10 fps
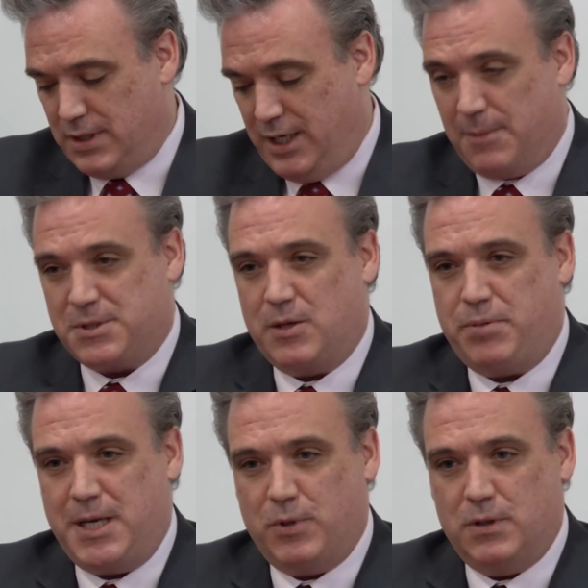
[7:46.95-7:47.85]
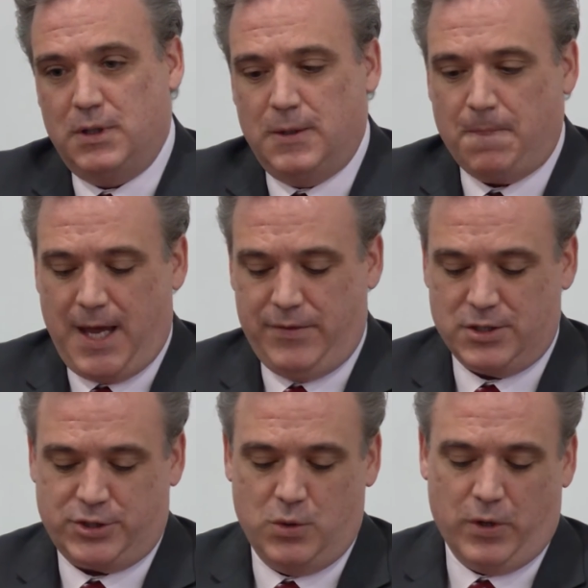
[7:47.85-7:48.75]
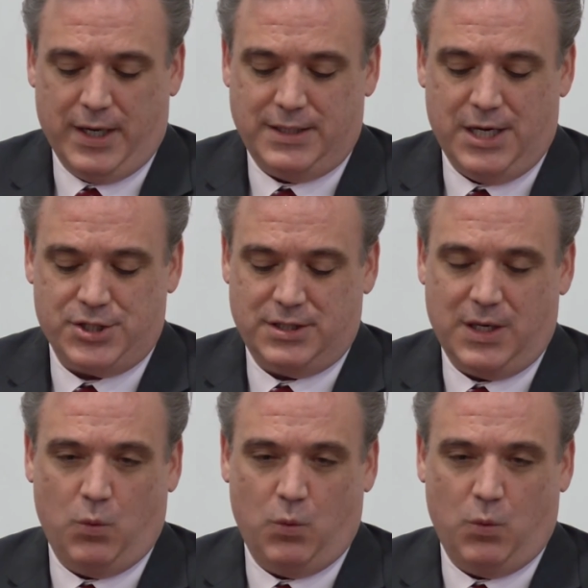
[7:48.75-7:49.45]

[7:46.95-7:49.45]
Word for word: it helps other people, and there's two orientations there.